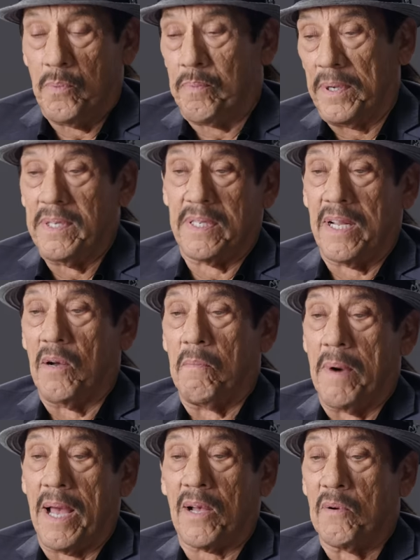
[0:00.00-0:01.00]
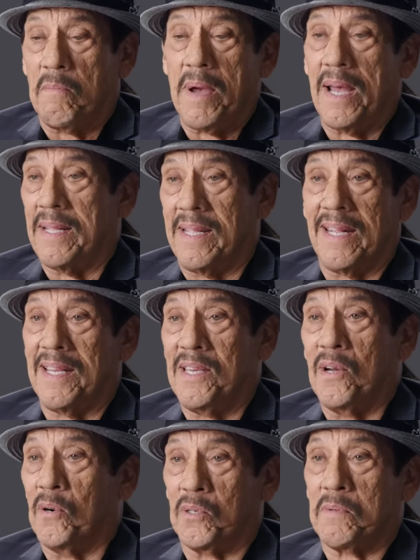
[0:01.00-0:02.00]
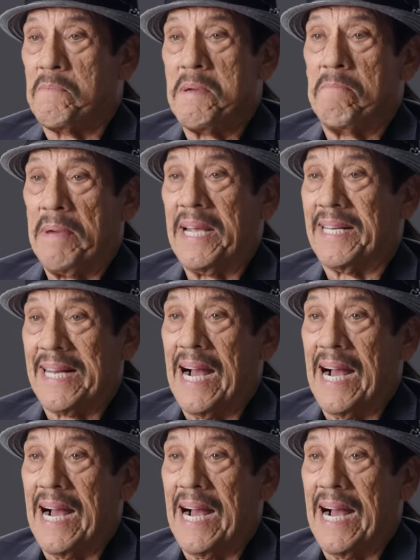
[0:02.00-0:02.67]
you please tell Michael Mann that he owes me big